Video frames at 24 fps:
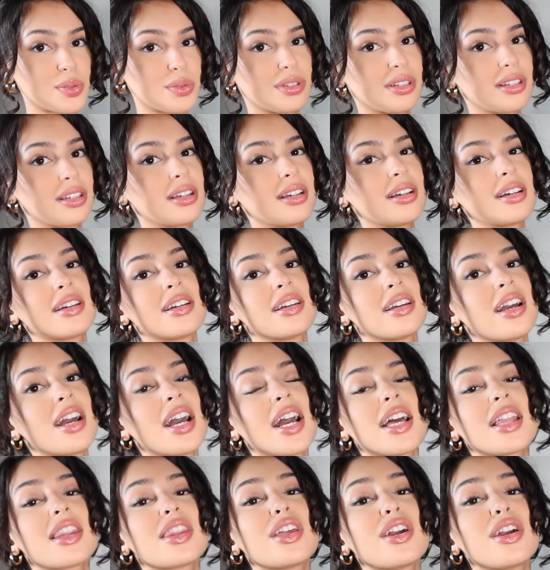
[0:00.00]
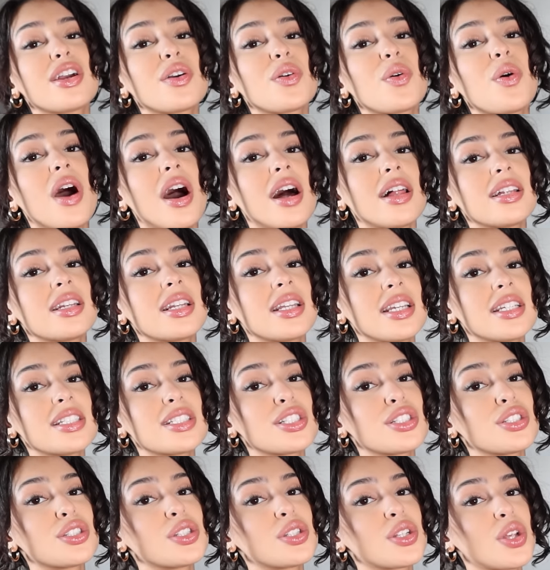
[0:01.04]
one, their quality is
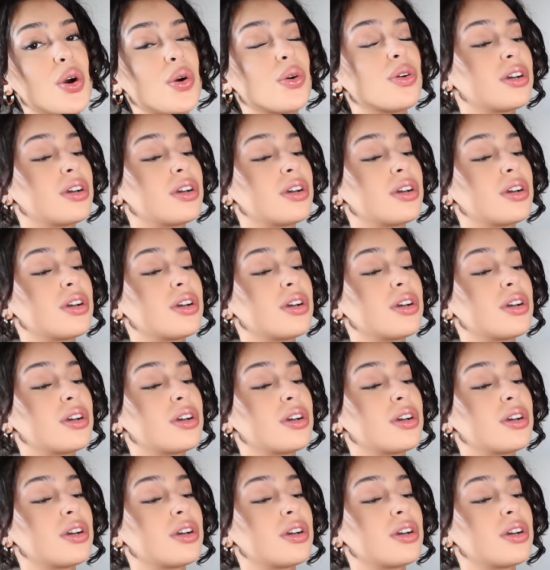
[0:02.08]
just so